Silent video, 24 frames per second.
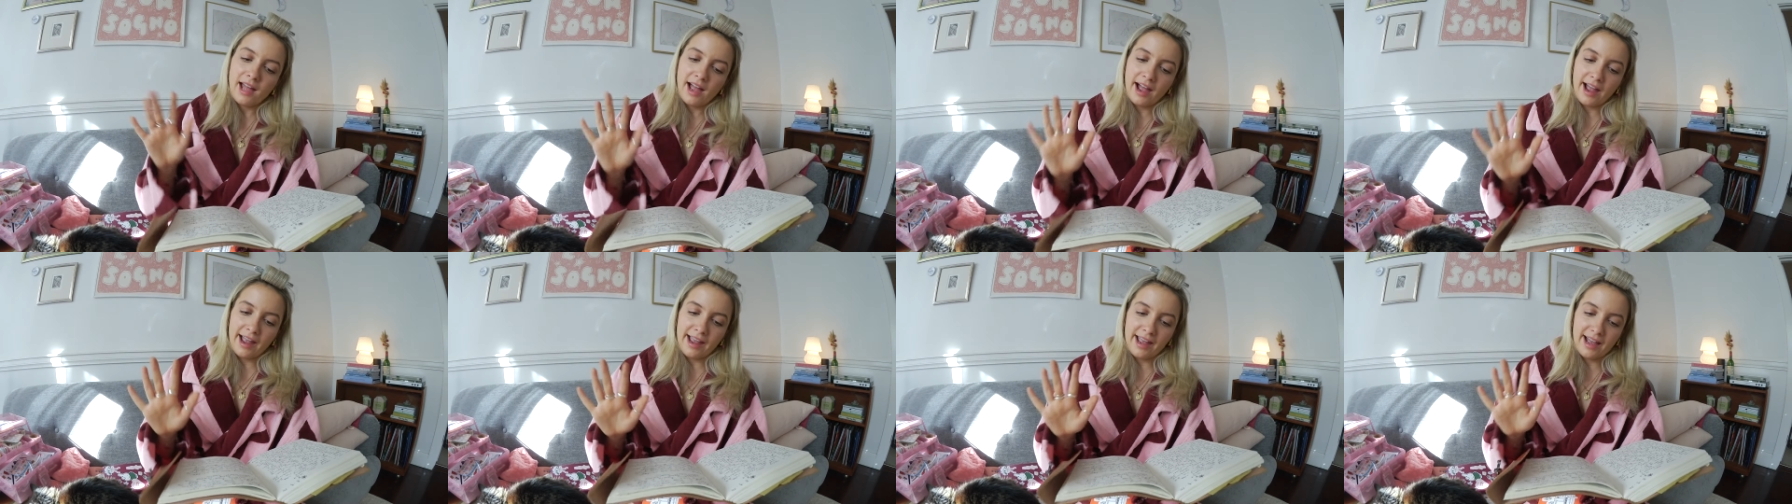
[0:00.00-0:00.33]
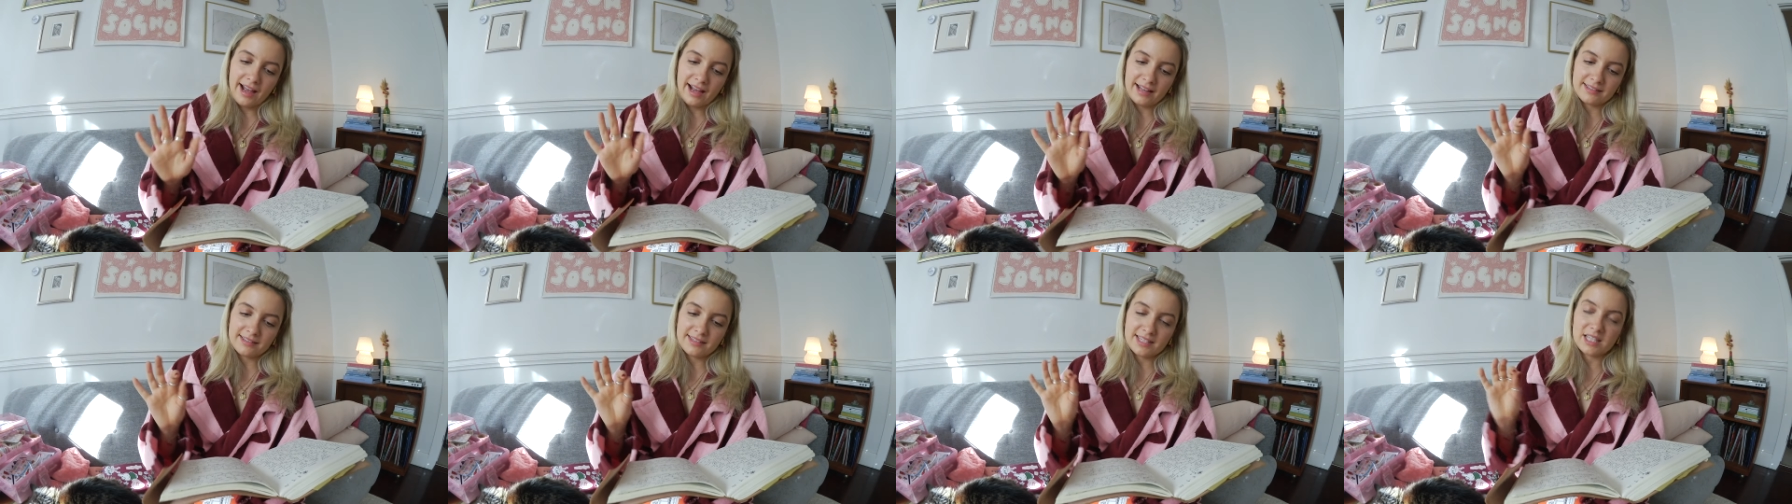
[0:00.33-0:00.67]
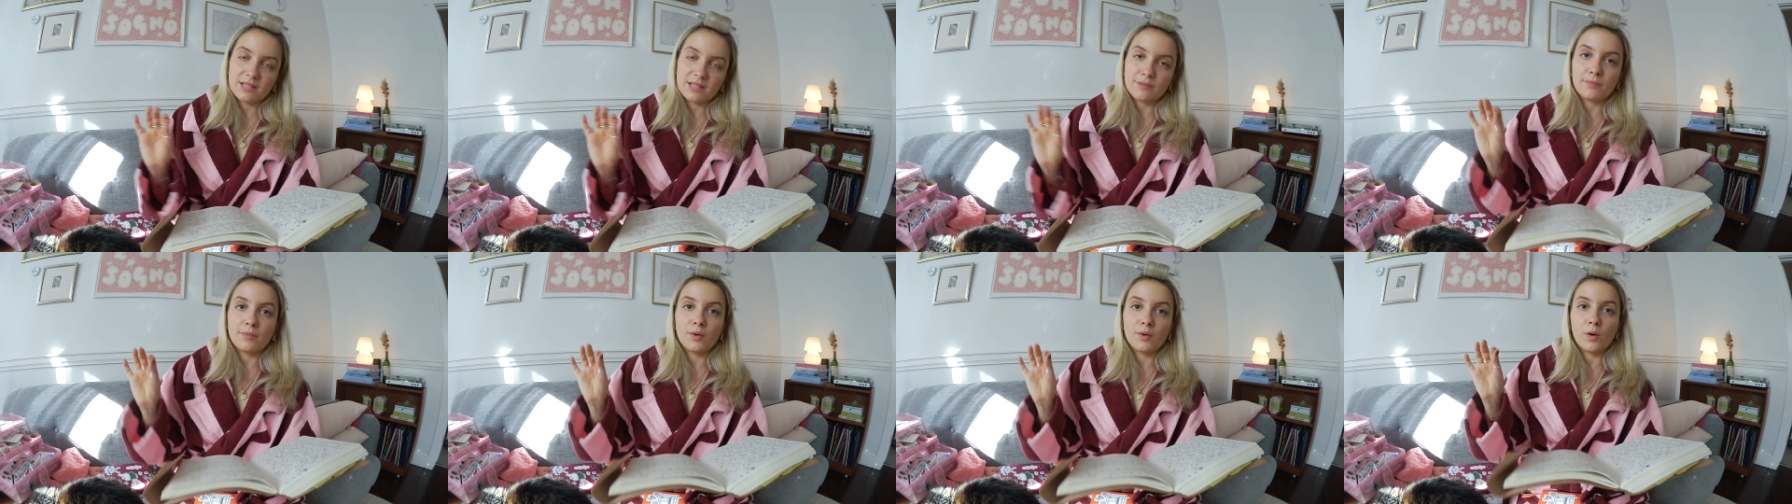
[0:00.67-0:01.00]
I had
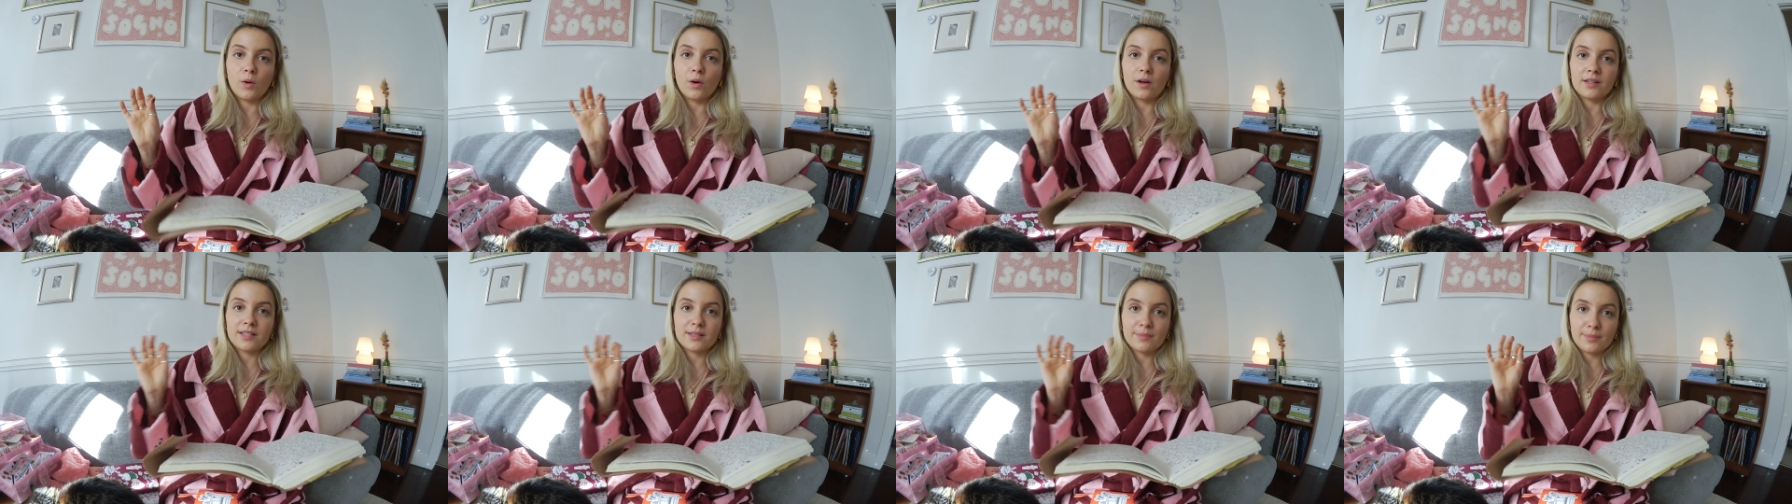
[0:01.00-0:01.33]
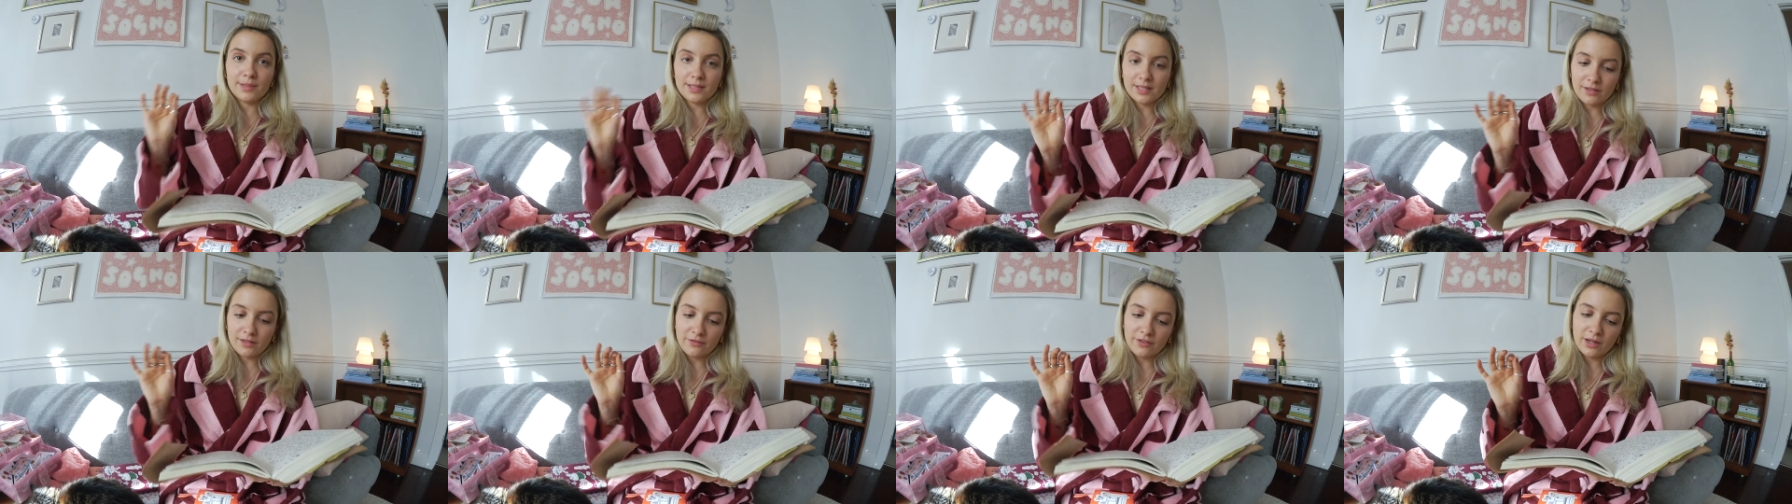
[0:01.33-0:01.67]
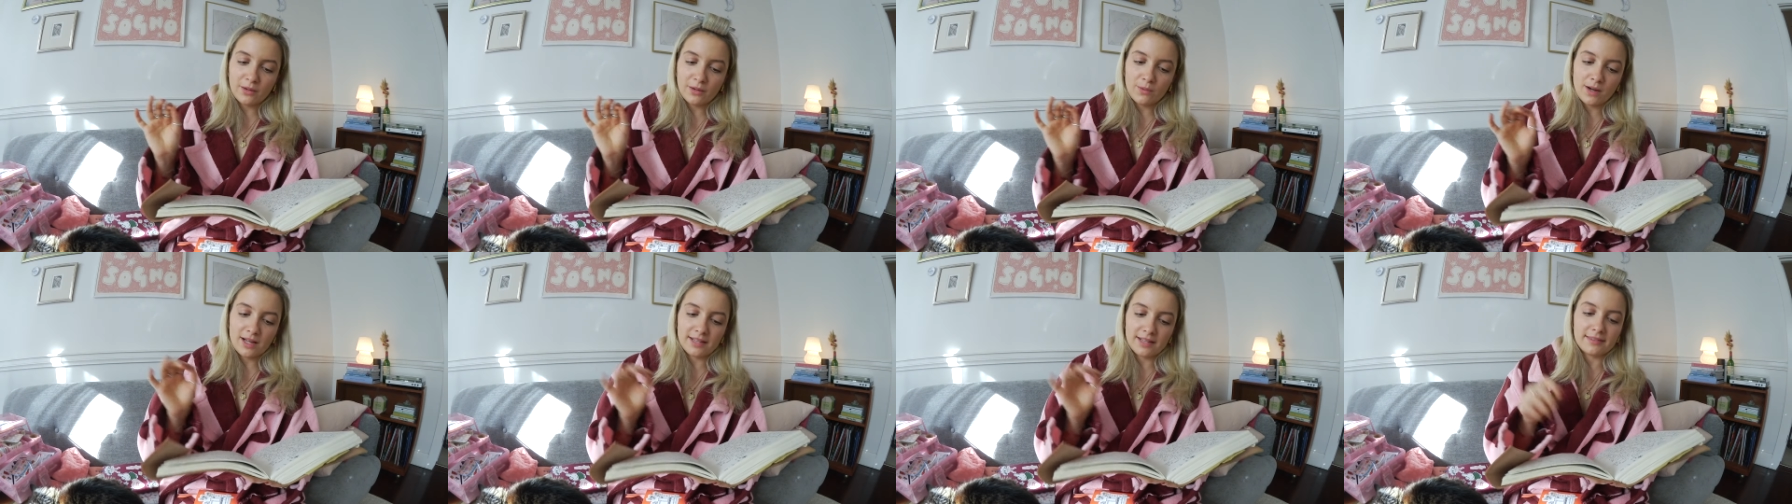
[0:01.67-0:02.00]
some more
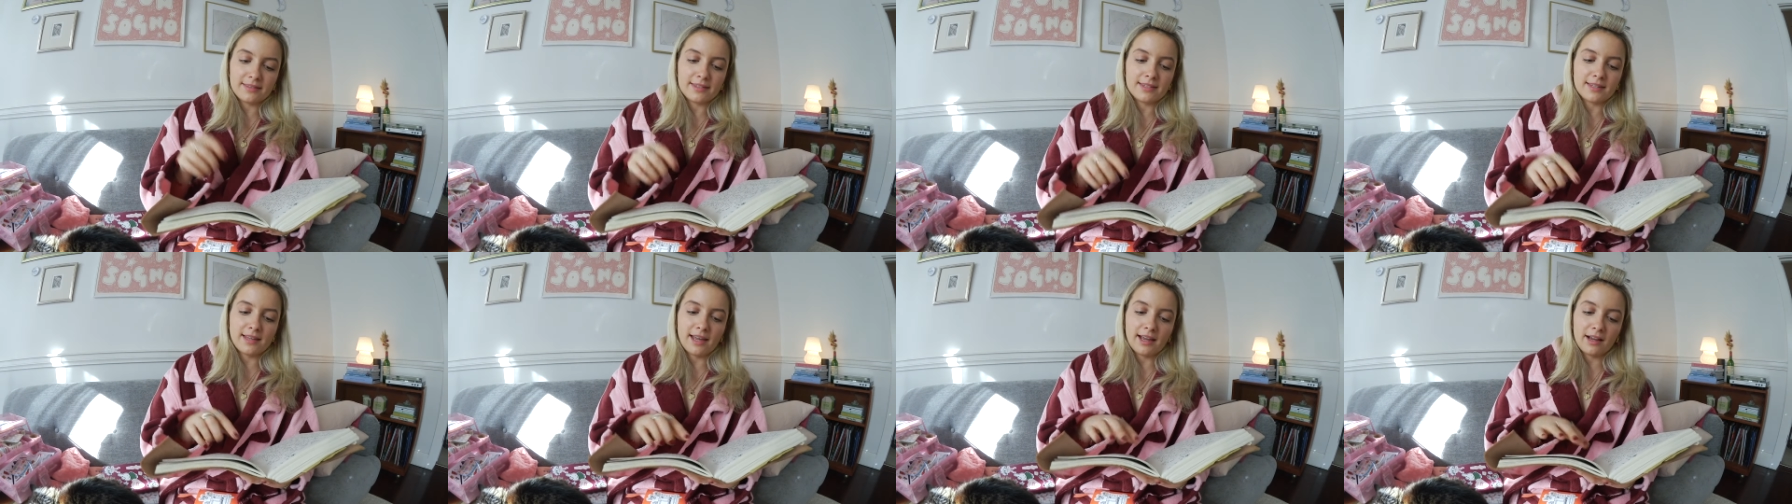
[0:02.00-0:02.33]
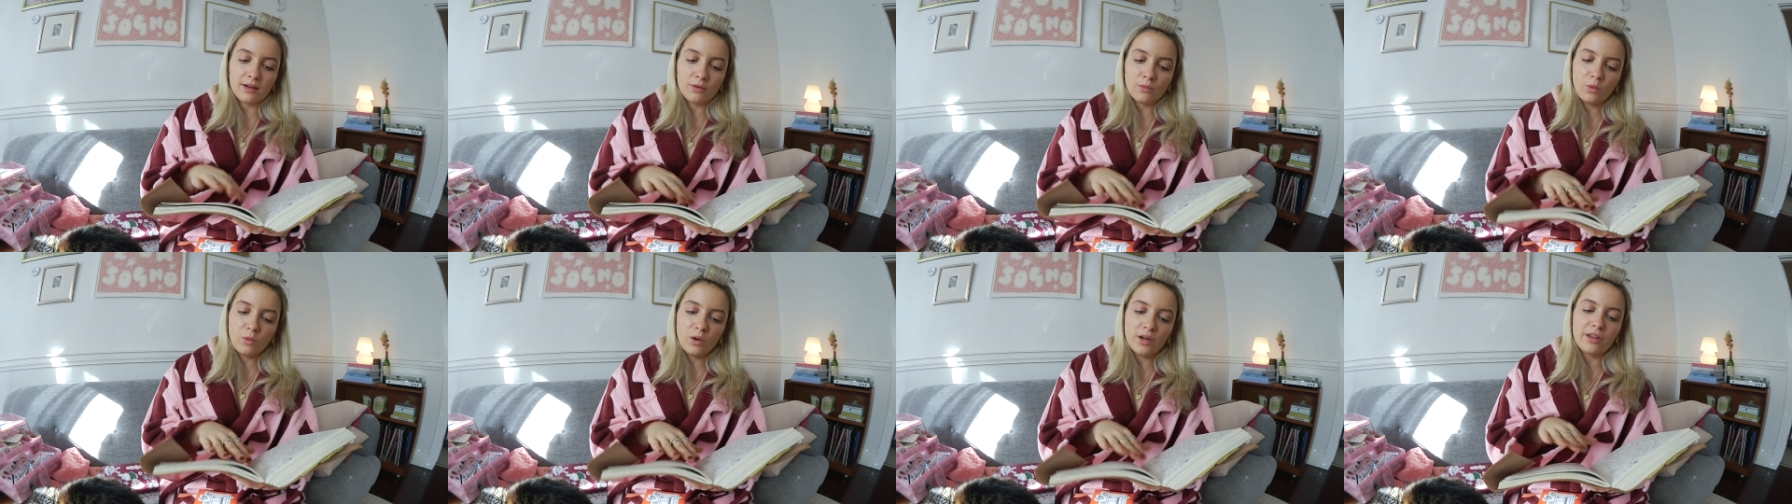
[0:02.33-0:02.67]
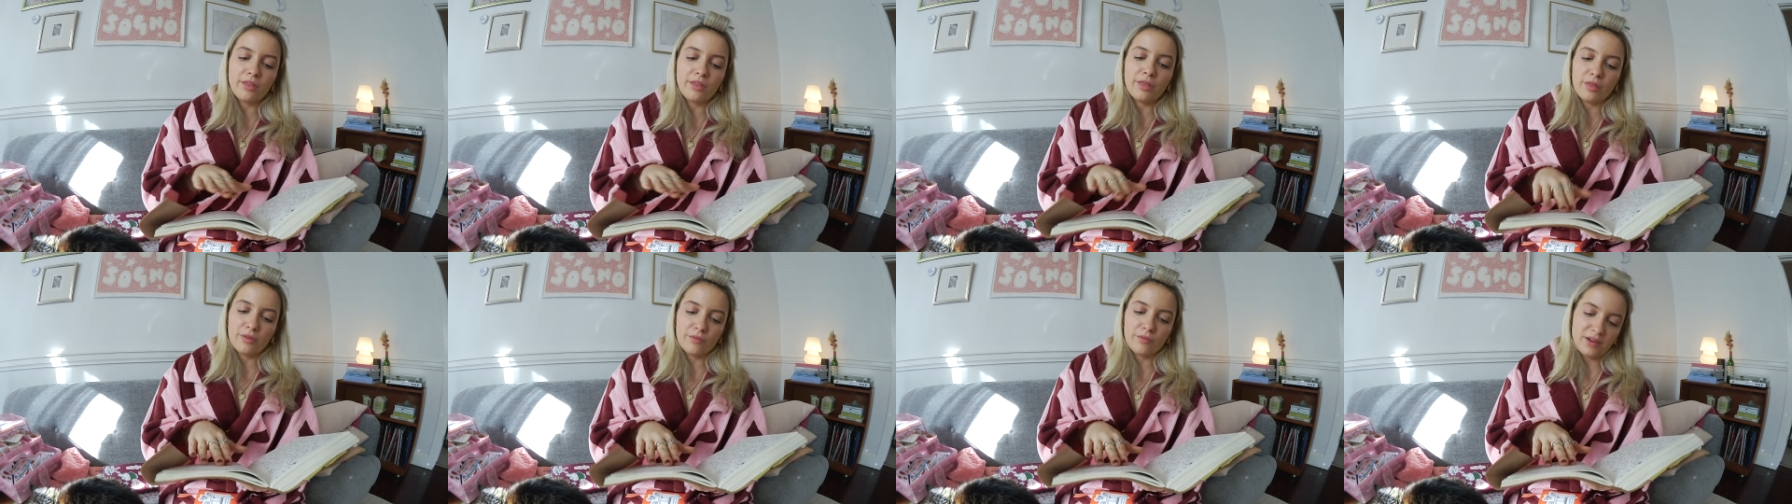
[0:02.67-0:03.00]
specific ones like, what
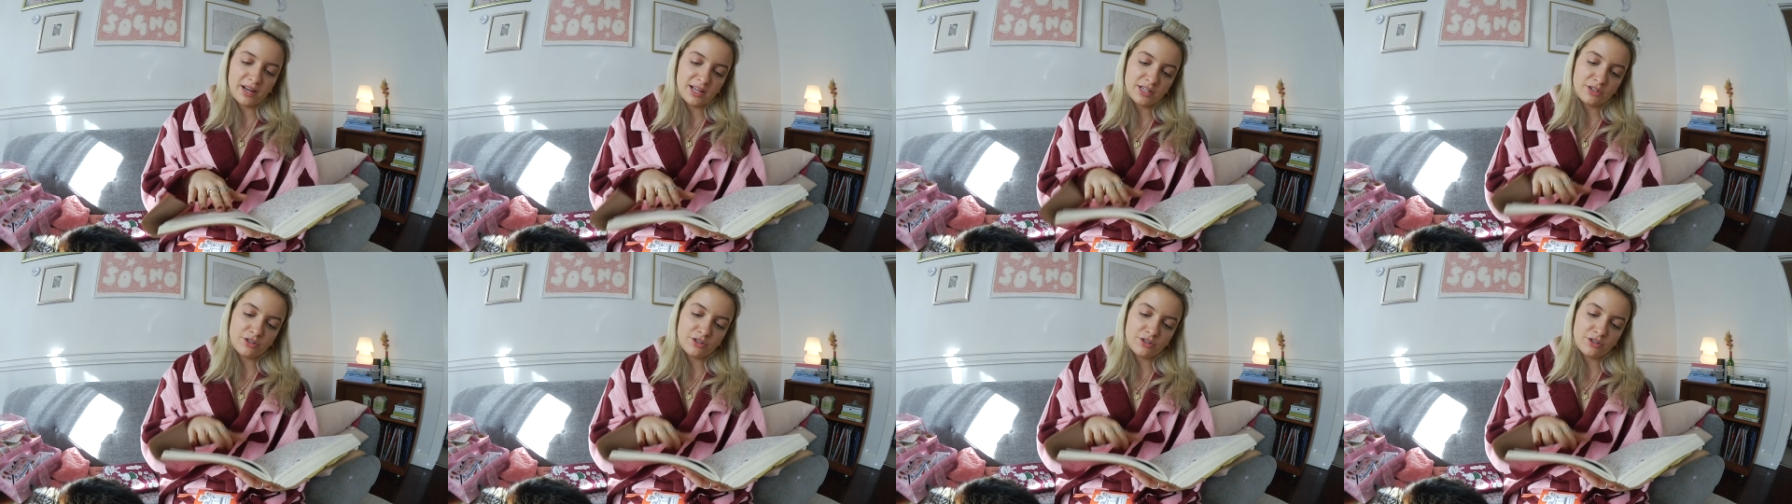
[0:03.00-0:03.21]
are three